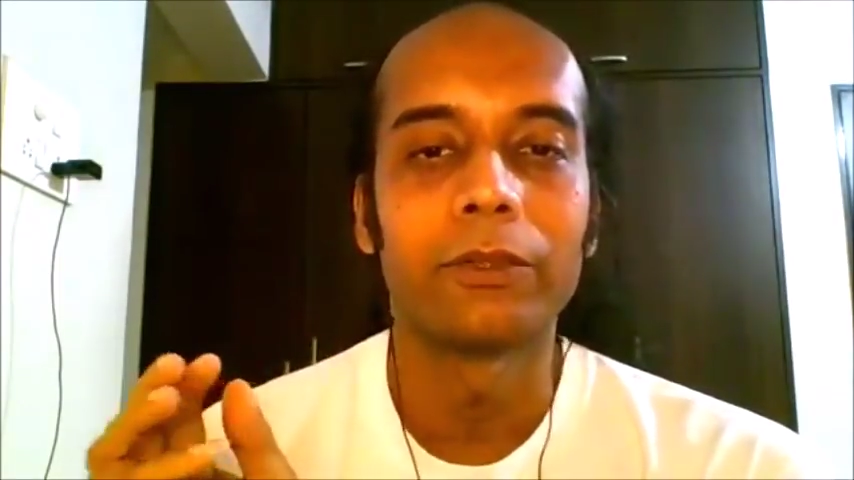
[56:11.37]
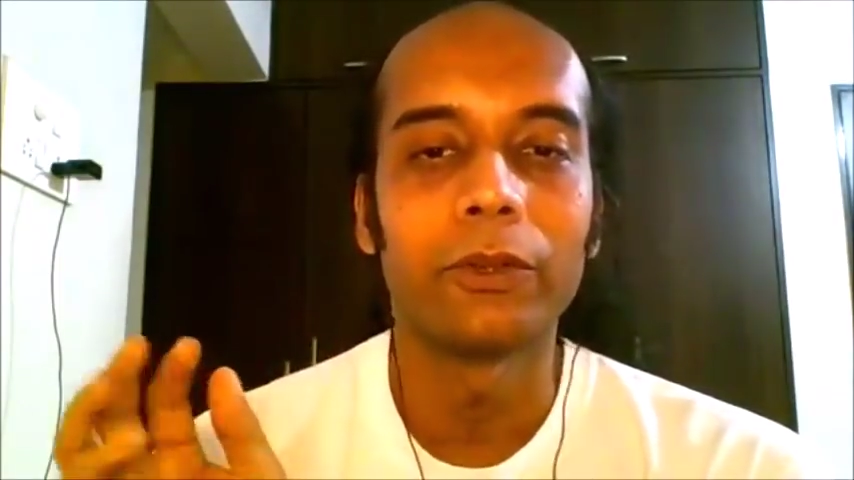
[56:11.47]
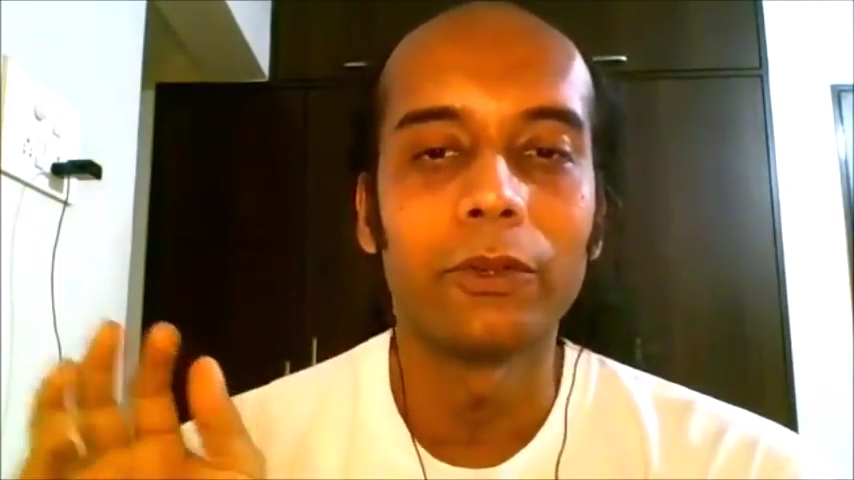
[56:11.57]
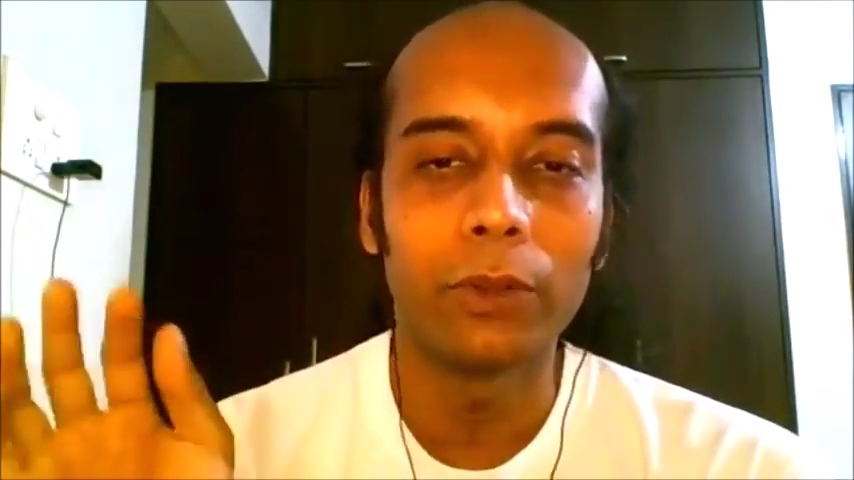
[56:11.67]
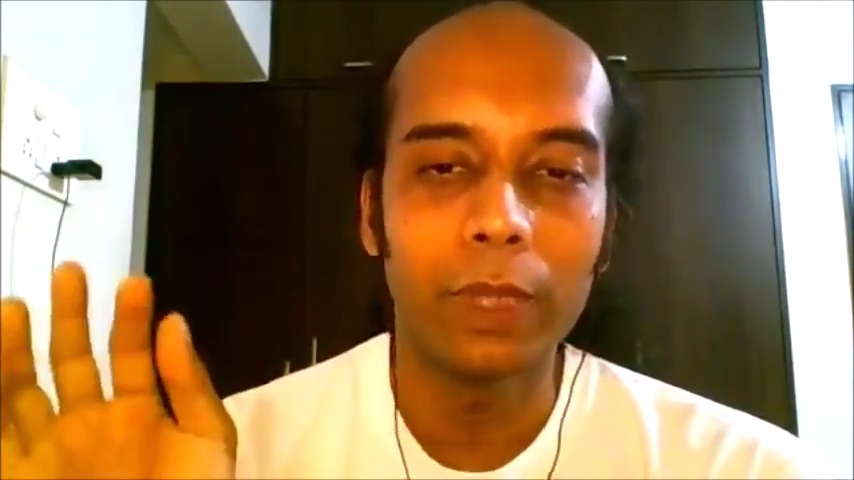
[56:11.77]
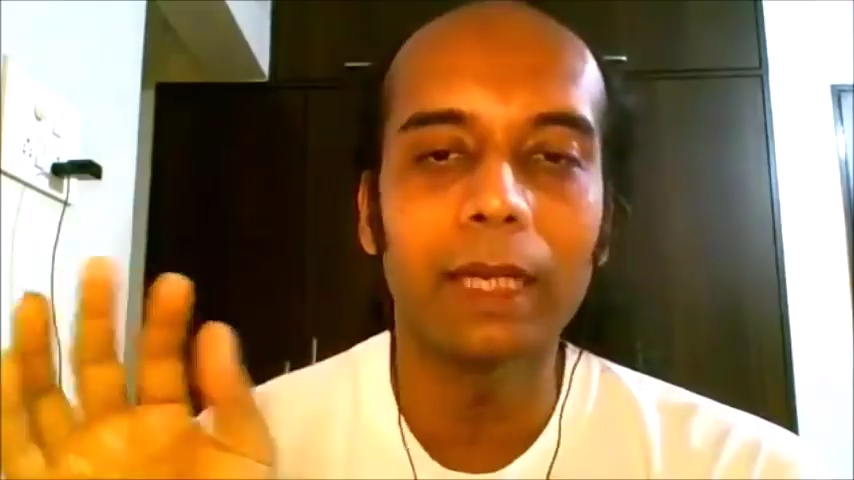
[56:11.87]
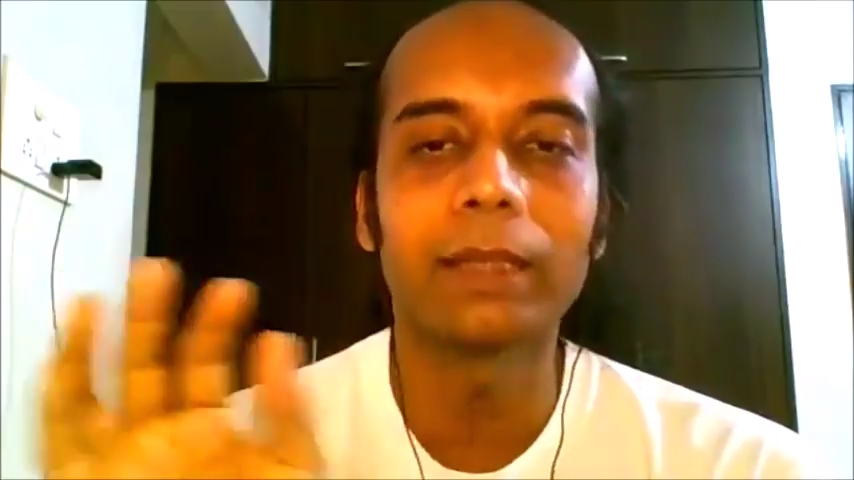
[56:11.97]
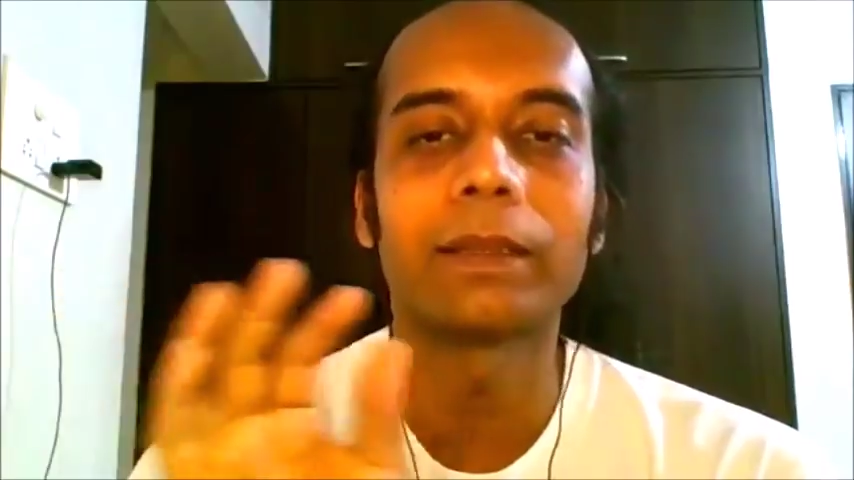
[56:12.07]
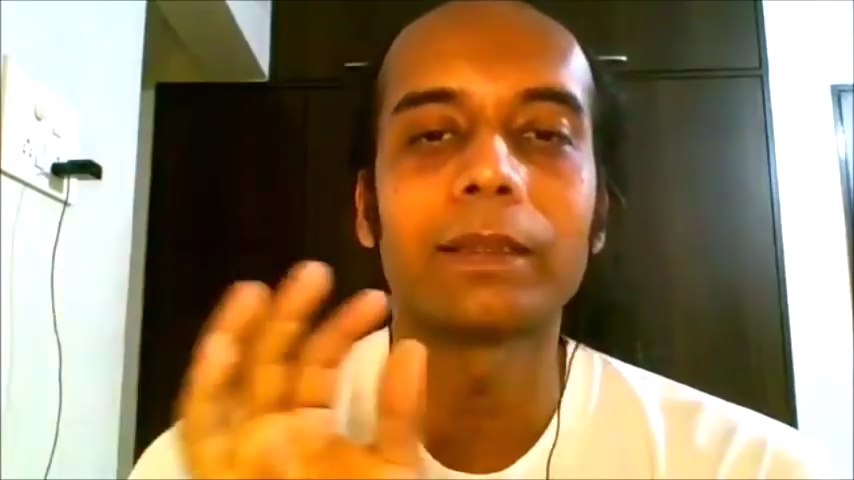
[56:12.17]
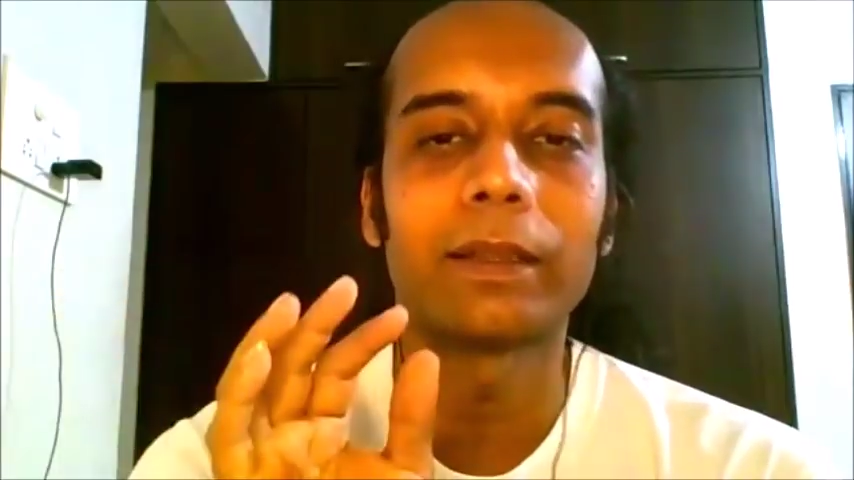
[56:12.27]
to look
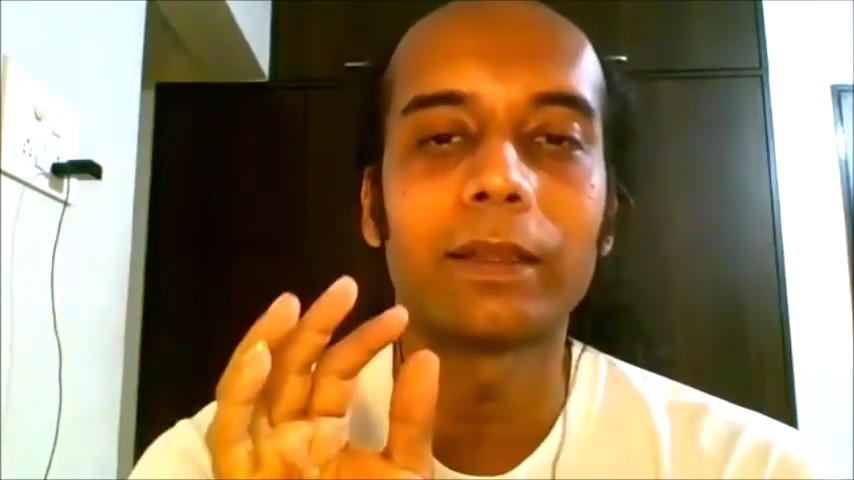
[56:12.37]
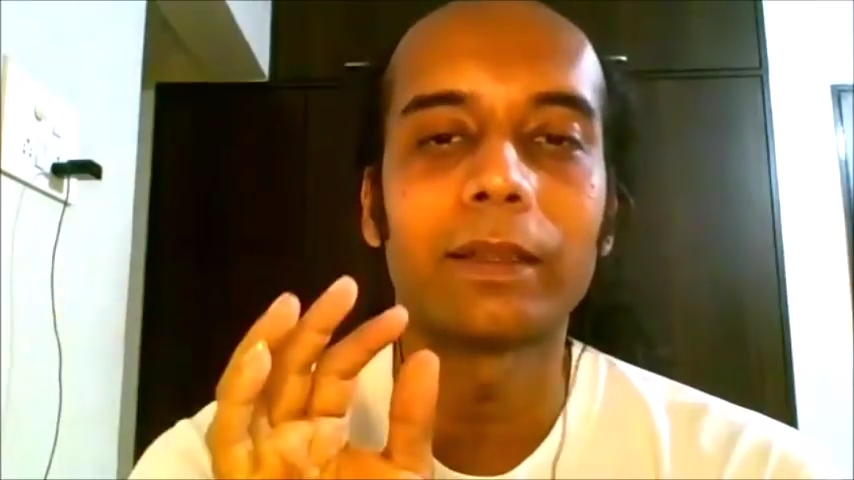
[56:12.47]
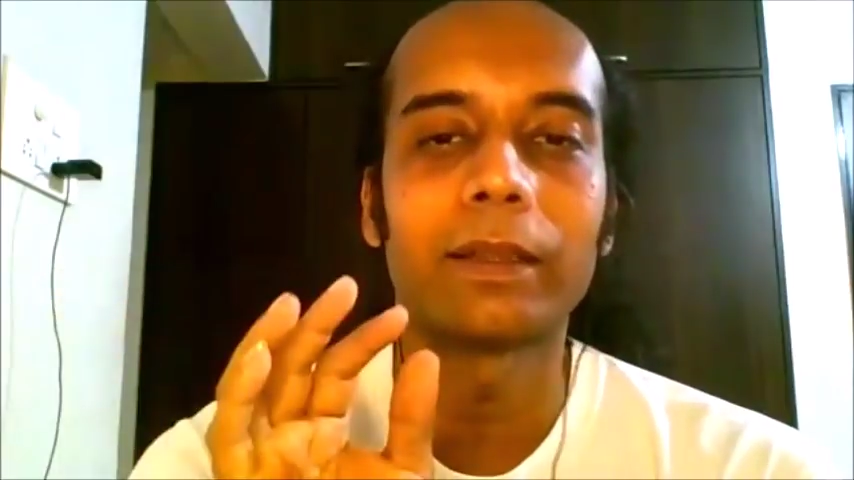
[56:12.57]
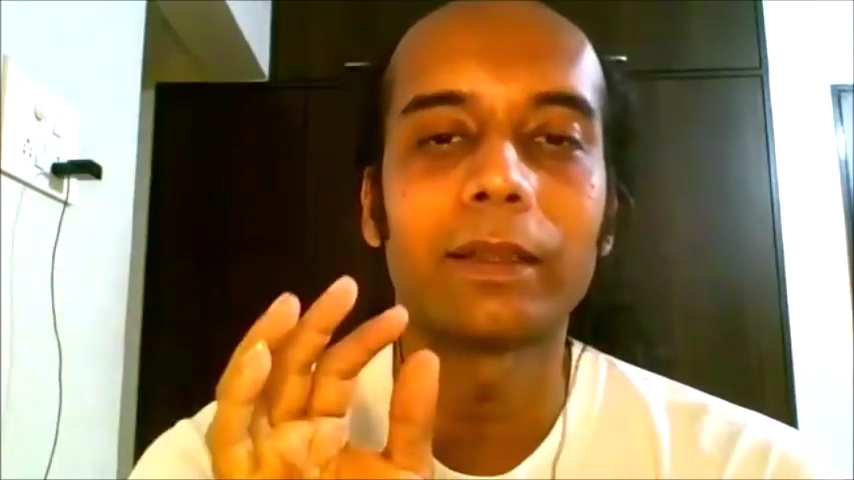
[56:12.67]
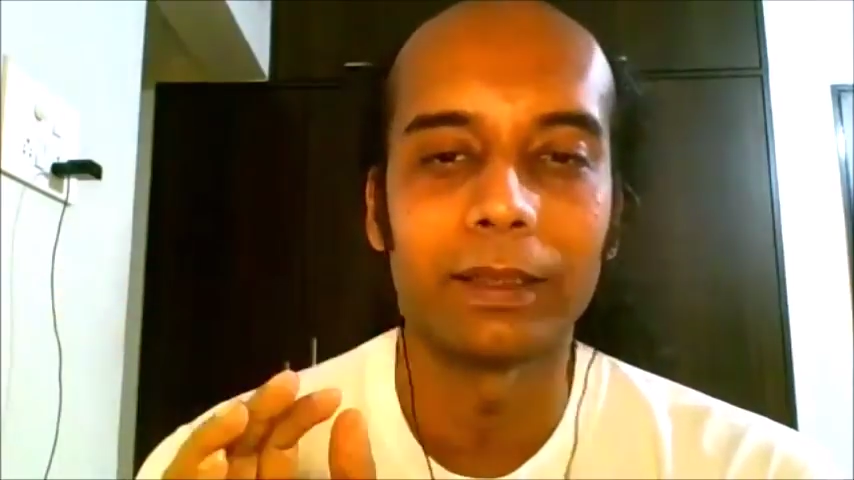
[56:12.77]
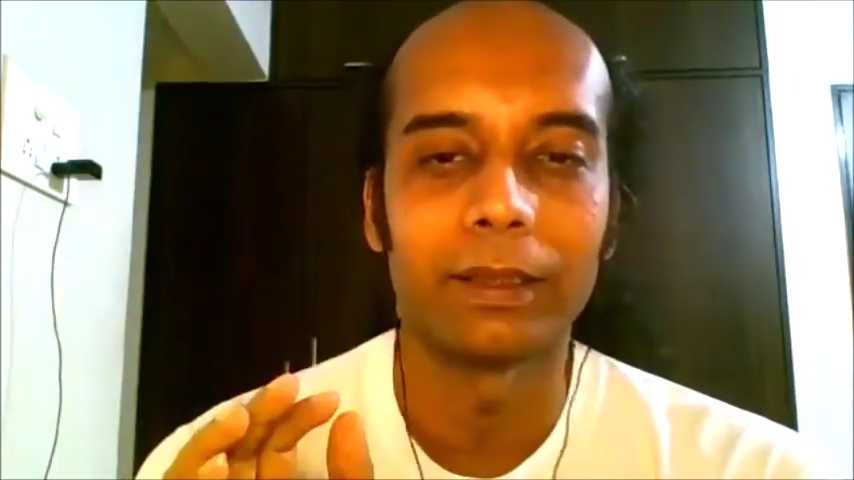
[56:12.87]
at the suffering